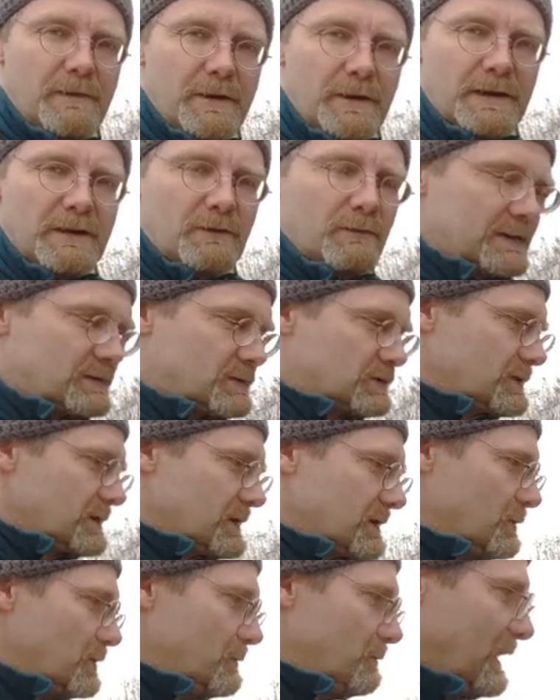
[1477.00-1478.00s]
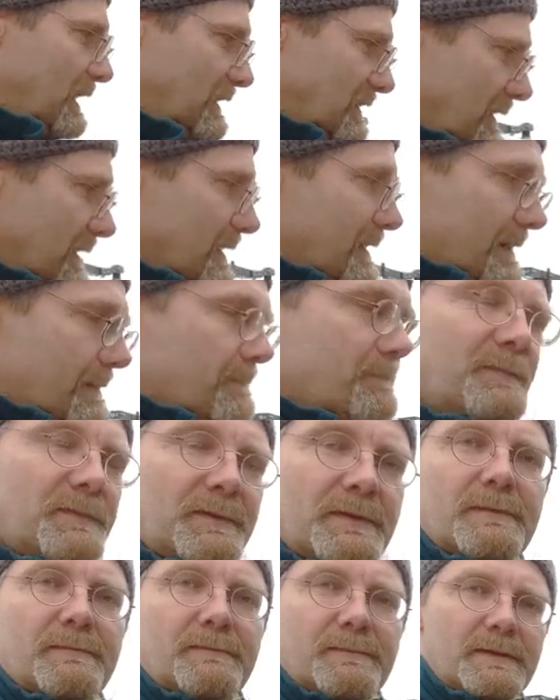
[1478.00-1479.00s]
very questionable. But
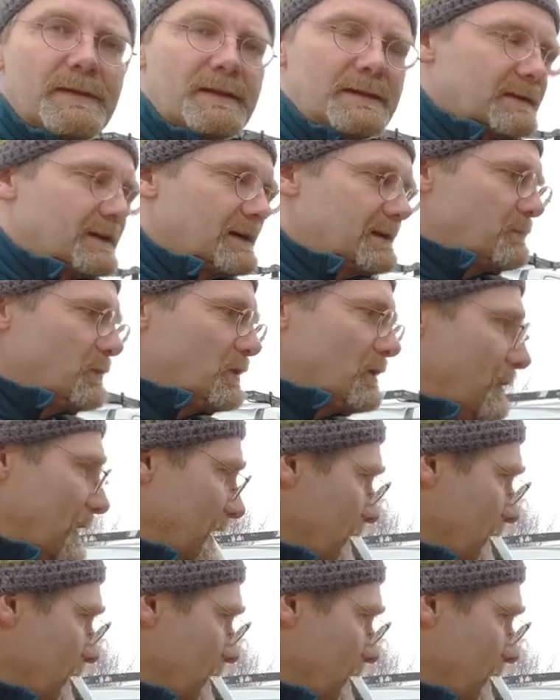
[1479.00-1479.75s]
it got more